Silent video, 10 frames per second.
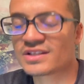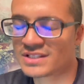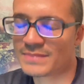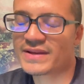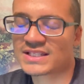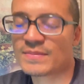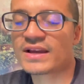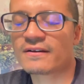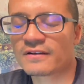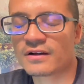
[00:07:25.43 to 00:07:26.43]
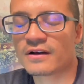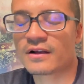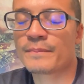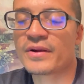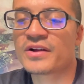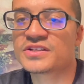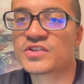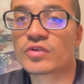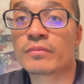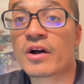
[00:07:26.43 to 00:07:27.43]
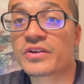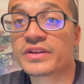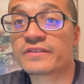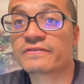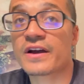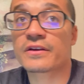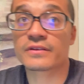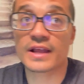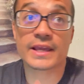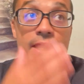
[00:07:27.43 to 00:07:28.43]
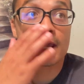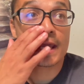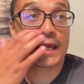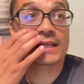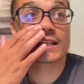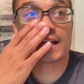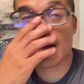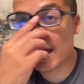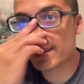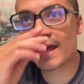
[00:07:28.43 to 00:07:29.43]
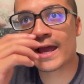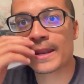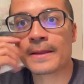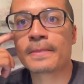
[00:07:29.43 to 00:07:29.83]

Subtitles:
to make a comparison to a modern day fighter. Like, he's a guy that